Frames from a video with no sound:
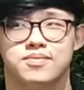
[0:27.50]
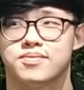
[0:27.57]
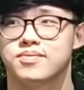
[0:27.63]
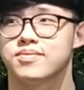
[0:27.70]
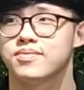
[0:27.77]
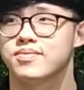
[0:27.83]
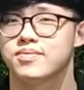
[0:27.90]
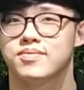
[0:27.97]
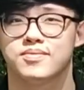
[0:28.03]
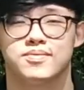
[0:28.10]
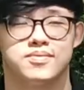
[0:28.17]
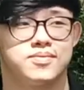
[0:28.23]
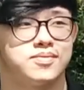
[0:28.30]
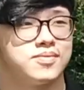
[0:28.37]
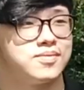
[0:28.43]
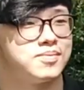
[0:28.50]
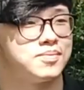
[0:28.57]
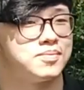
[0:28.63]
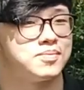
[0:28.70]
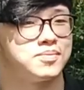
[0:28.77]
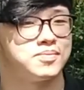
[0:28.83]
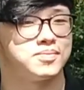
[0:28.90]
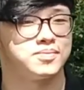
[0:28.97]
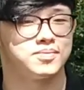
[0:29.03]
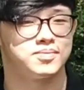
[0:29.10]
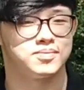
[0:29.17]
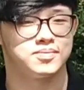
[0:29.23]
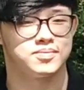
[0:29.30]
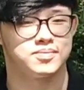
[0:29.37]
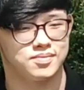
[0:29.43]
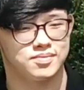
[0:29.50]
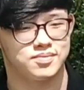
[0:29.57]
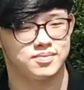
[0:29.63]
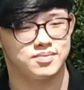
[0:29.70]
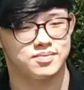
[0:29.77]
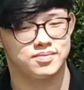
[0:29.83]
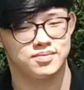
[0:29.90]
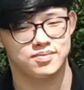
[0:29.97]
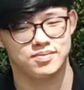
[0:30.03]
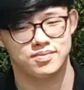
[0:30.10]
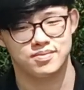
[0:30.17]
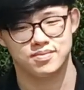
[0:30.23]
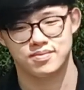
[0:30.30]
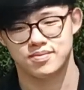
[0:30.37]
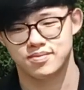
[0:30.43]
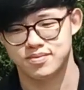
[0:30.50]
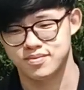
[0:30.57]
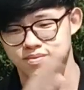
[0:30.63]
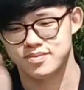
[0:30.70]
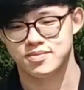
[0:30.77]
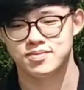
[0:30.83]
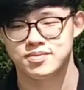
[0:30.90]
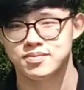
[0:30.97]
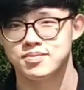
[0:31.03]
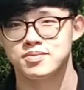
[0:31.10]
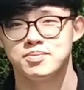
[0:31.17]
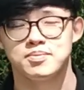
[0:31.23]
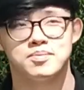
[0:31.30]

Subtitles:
This person isn't speaking.